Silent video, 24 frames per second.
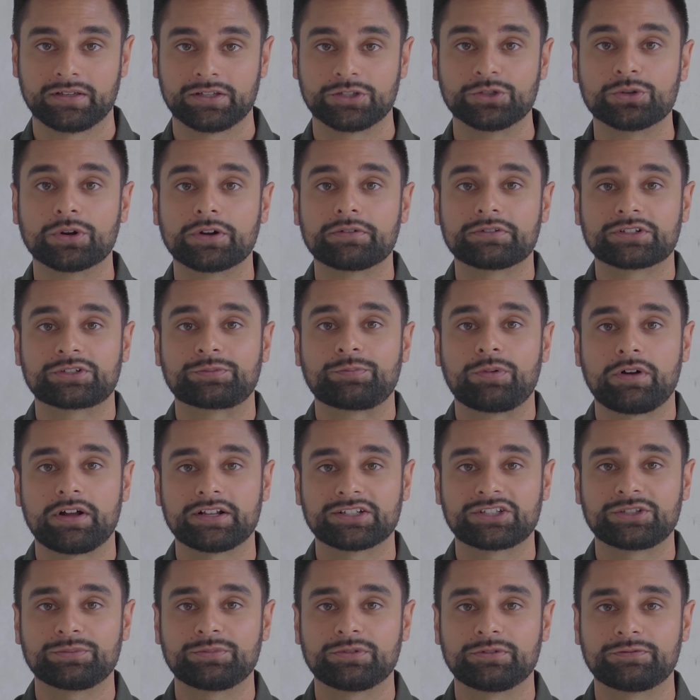You are
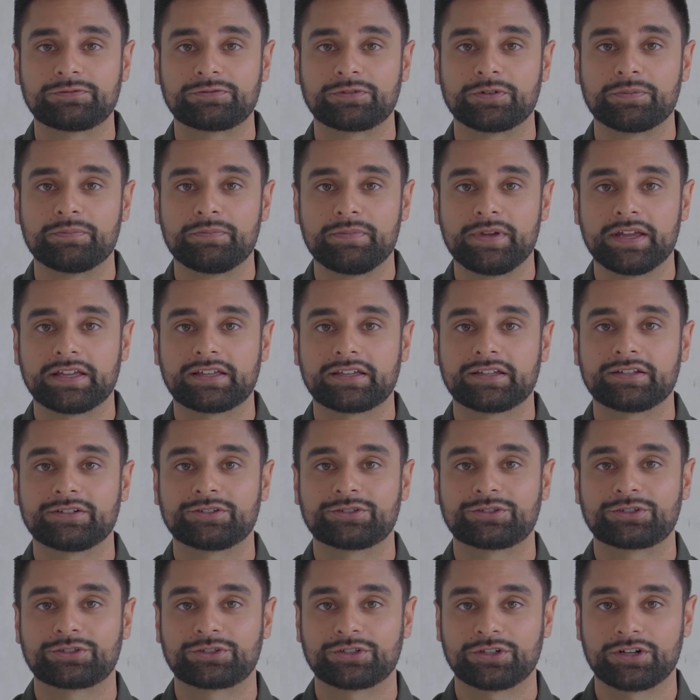responsible for making
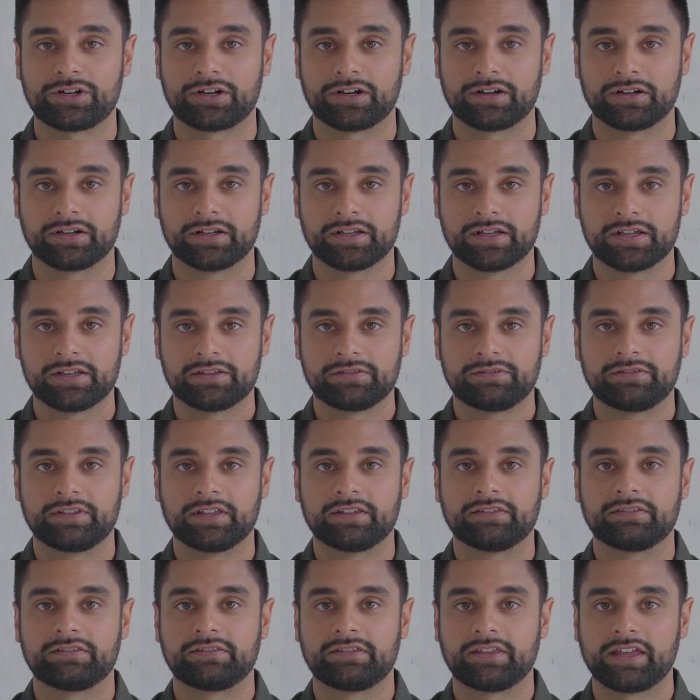sure
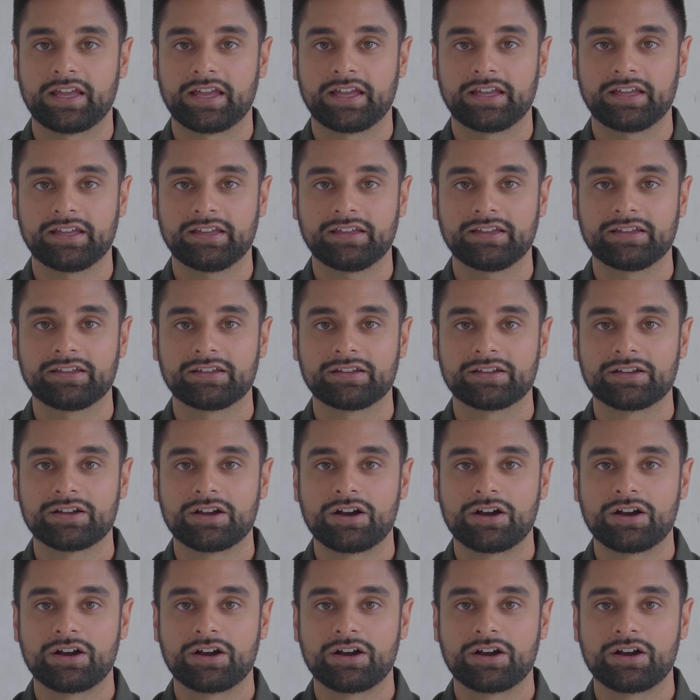that they